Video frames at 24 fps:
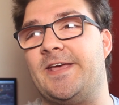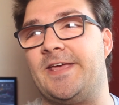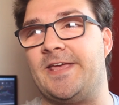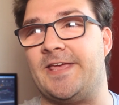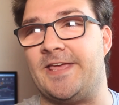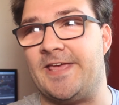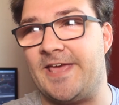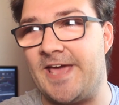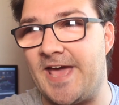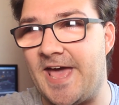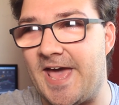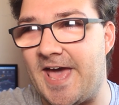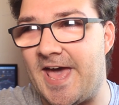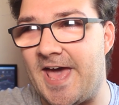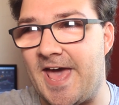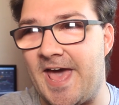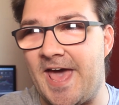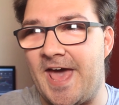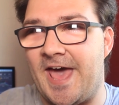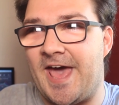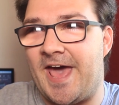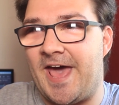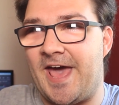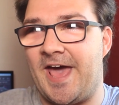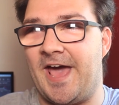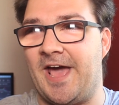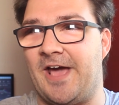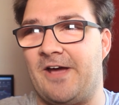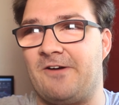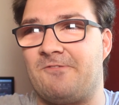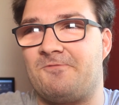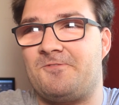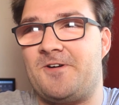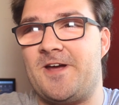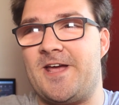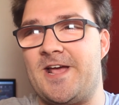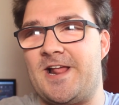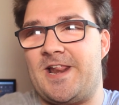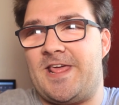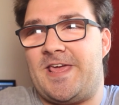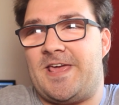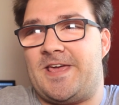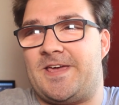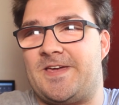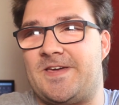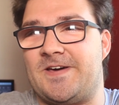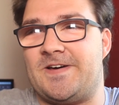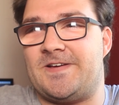Yeah,
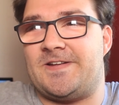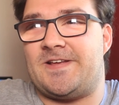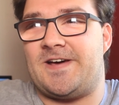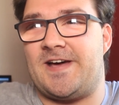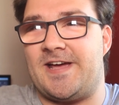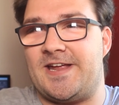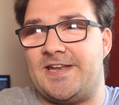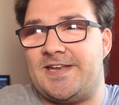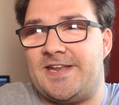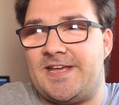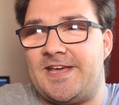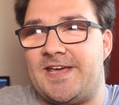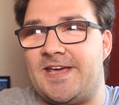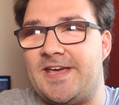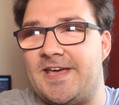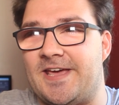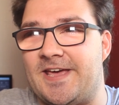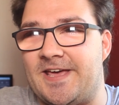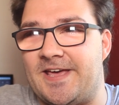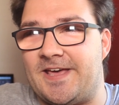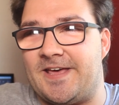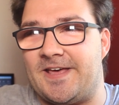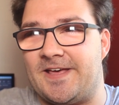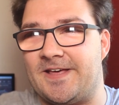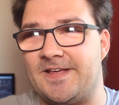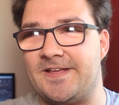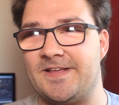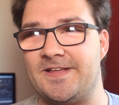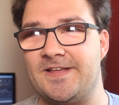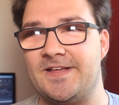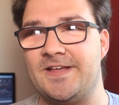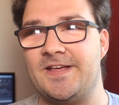really good idea.